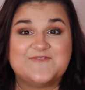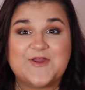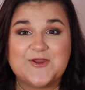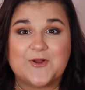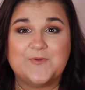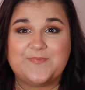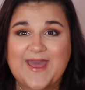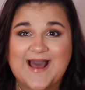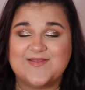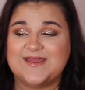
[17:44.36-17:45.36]
for your own
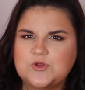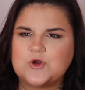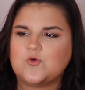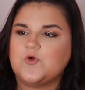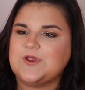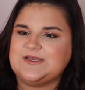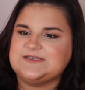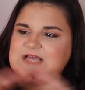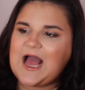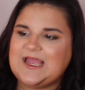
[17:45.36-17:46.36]
palette. You don't create an
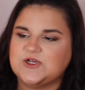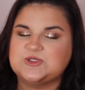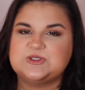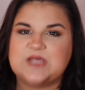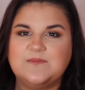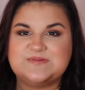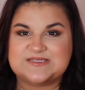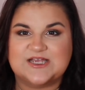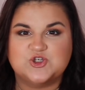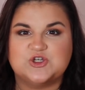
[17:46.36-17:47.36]
entire
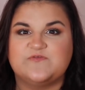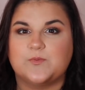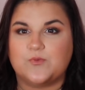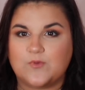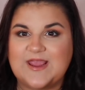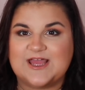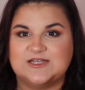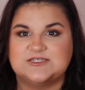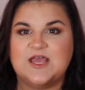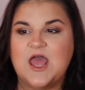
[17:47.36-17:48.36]
subsection of a
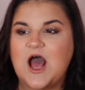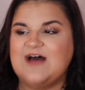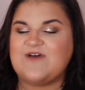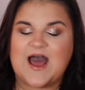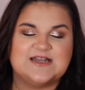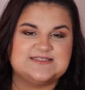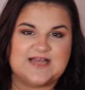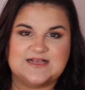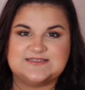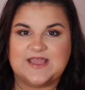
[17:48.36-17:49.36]
brand of
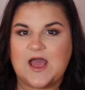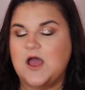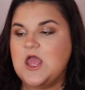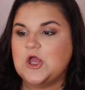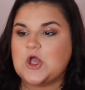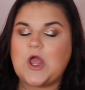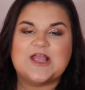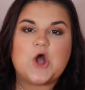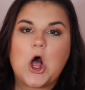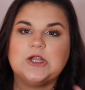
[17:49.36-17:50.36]
Anastasia
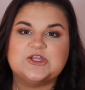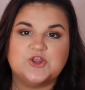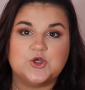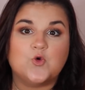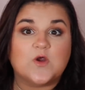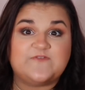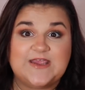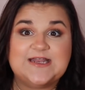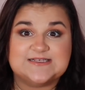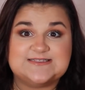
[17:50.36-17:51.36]
and call it the
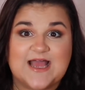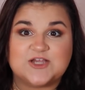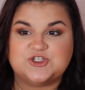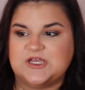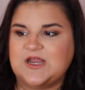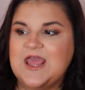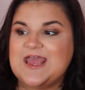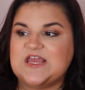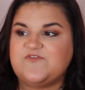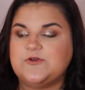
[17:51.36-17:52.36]
Norvina section
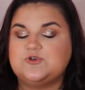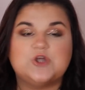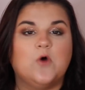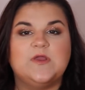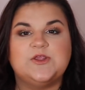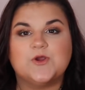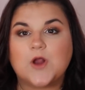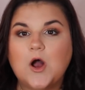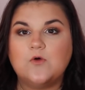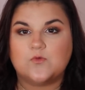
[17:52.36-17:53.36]
if you don't in your
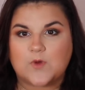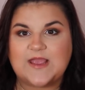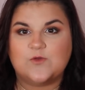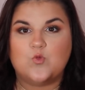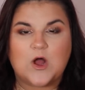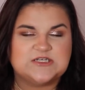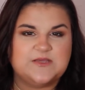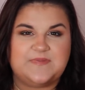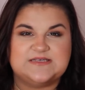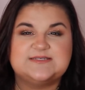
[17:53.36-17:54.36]
own right want
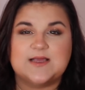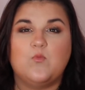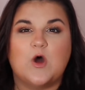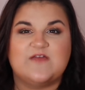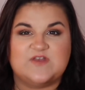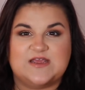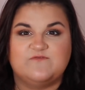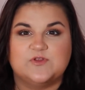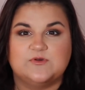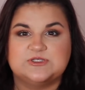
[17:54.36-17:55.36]
to be somewhat of an
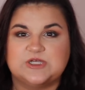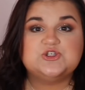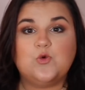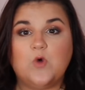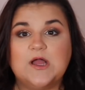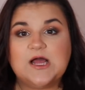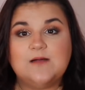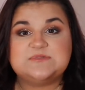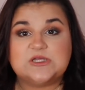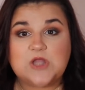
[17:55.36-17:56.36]
influencer. So what
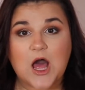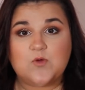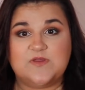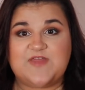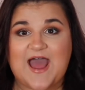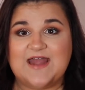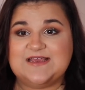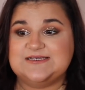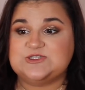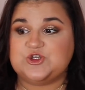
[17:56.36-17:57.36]
comes along with that
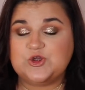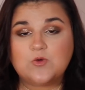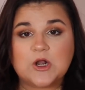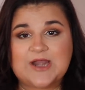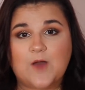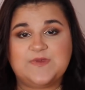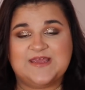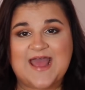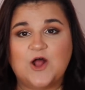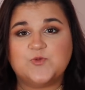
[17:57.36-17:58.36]
is you are now
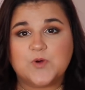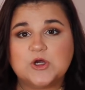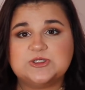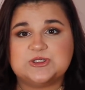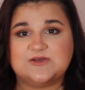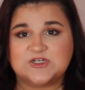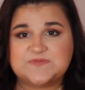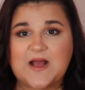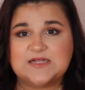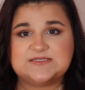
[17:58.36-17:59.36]
being held personally
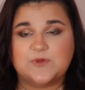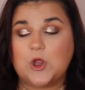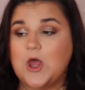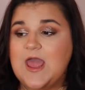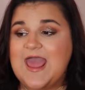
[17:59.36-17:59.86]
responsible